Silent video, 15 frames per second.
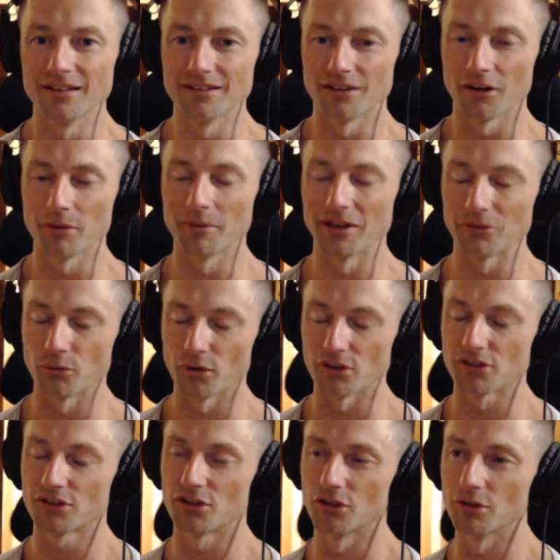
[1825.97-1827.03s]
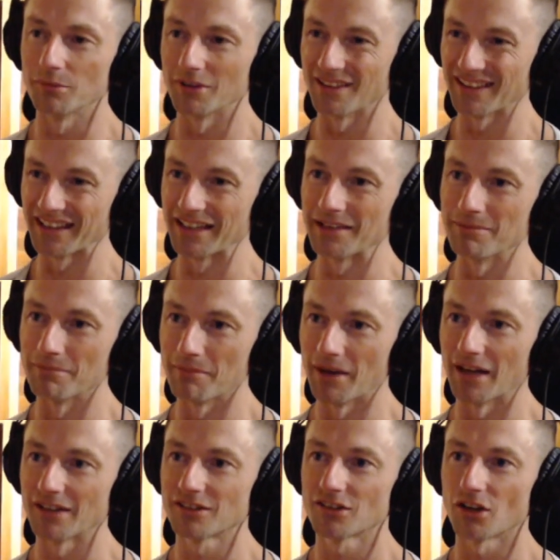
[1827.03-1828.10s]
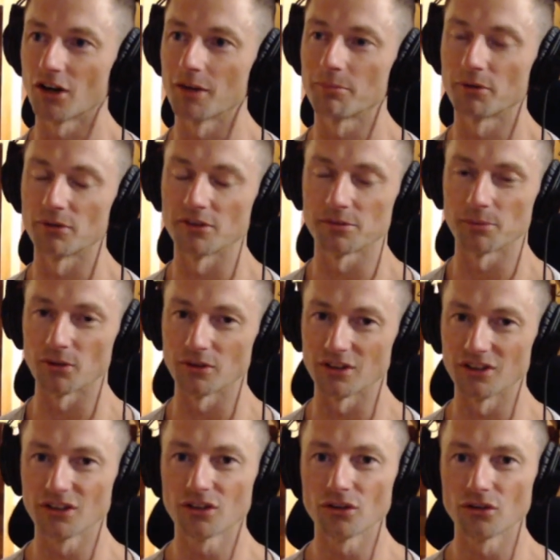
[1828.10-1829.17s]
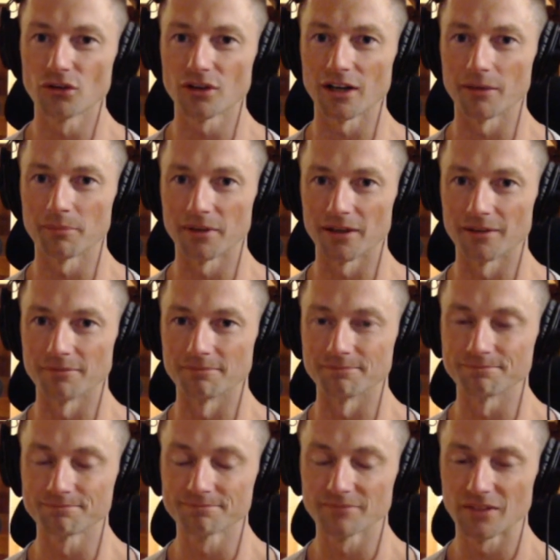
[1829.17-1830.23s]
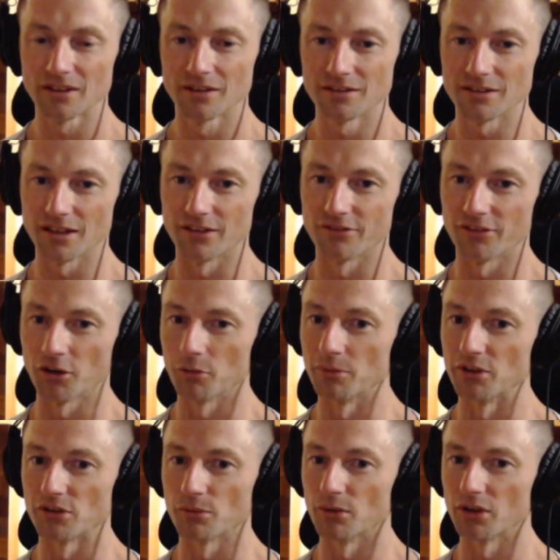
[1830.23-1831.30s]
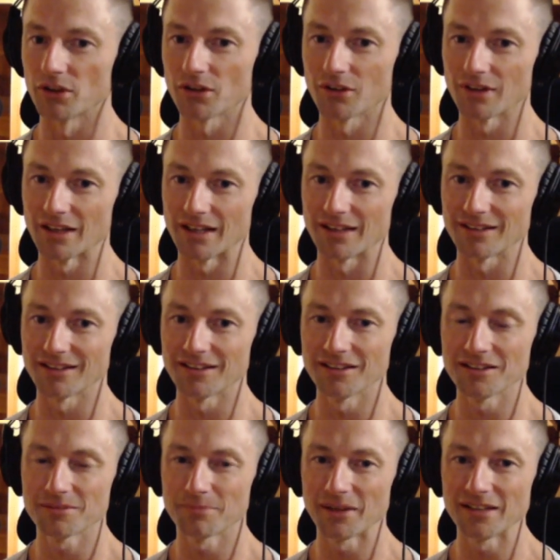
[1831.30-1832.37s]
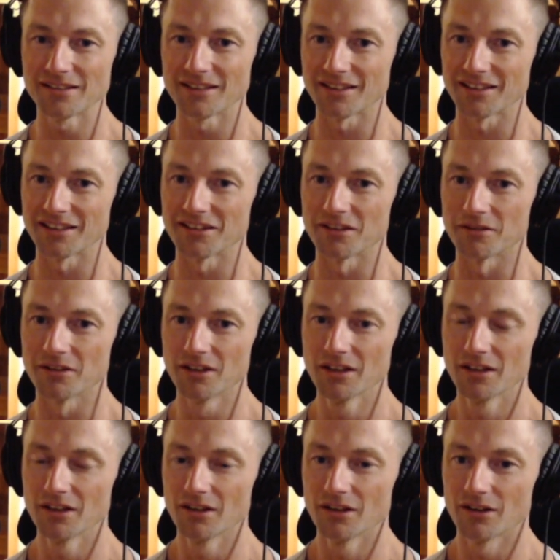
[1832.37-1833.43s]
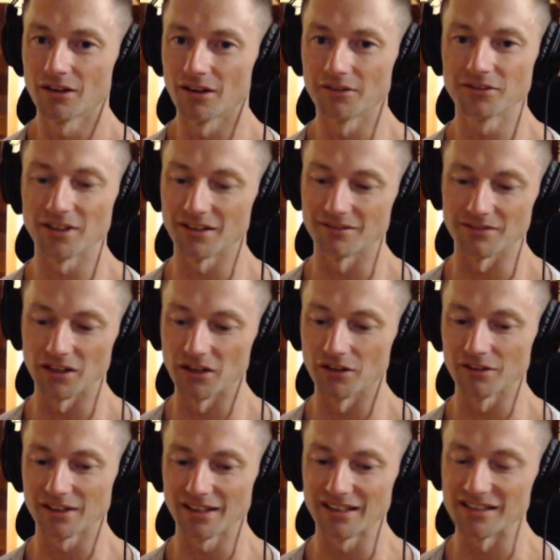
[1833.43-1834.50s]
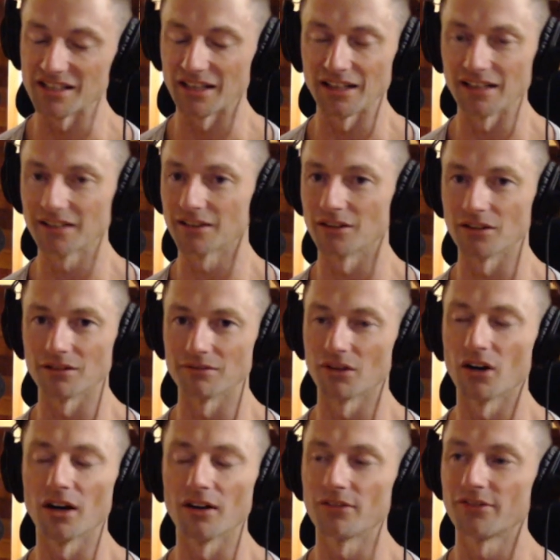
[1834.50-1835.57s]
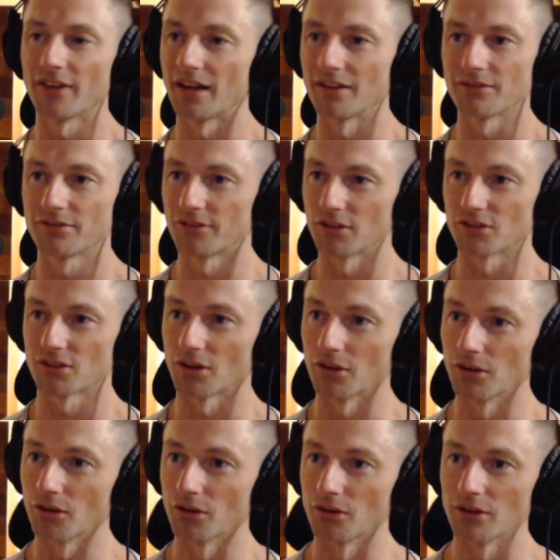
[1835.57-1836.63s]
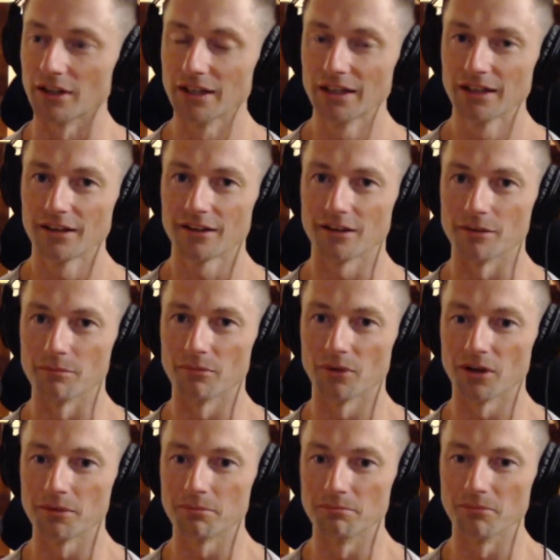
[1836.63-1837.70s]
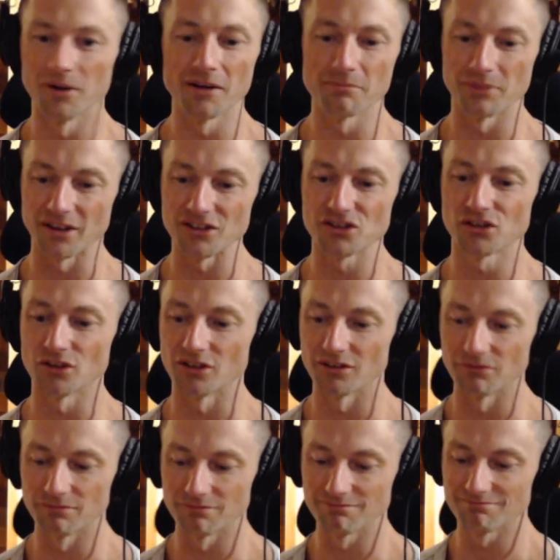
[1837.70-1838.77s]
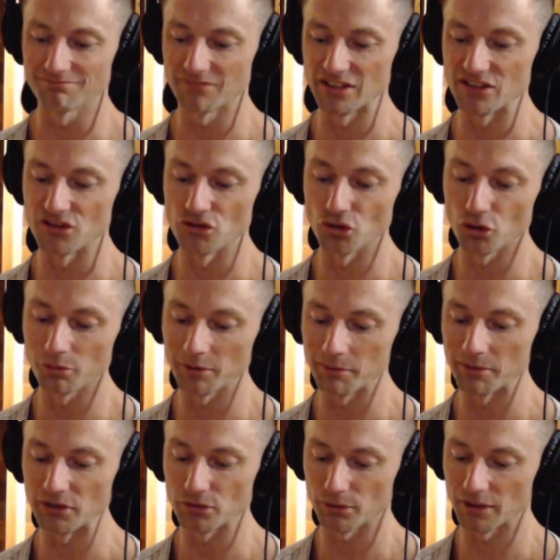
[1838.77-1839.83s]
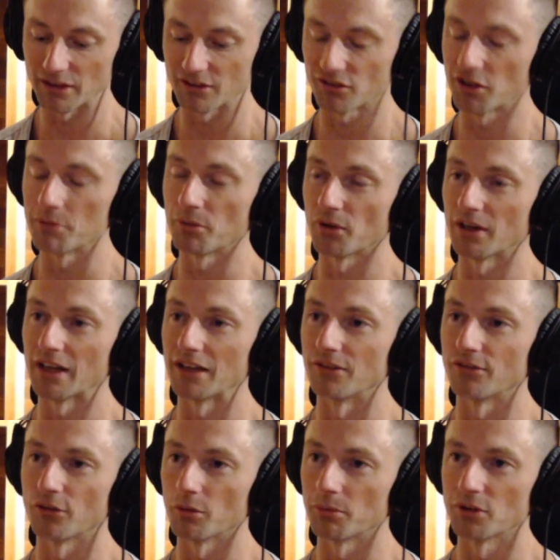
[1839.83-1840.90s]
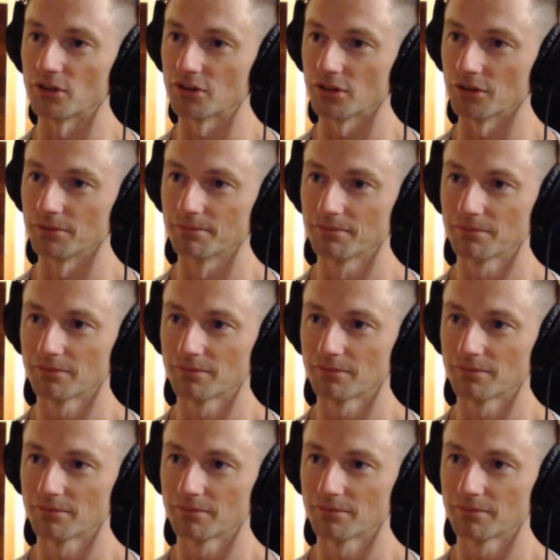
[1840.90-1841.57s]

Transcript: And I'm what's termed a lean mass hyperresponder. You can look up Dave Feldman's work on that. And it's basically that I've done, ketogenic and high fat for so long that my blood sugar is normally between 3.8 and 4.2.